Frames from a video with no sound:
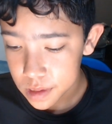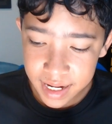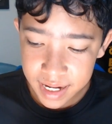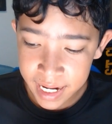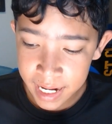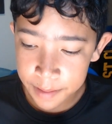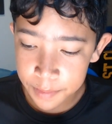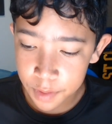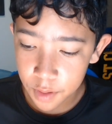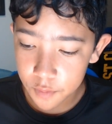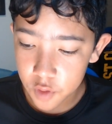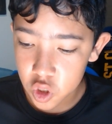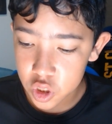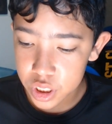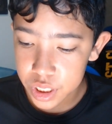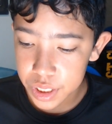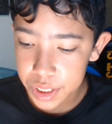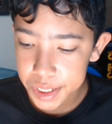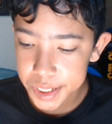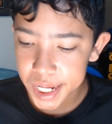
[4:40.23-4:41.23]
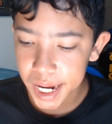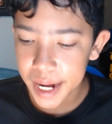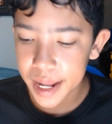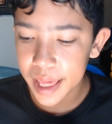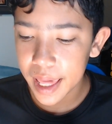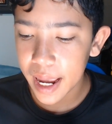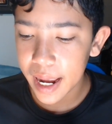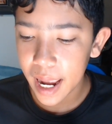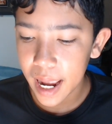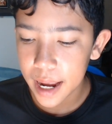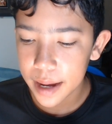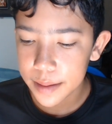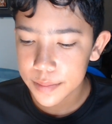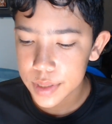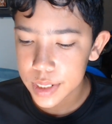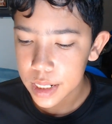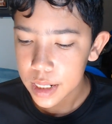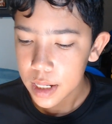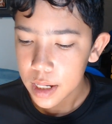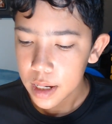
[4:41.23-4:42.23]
Now moving on to the Saturday games.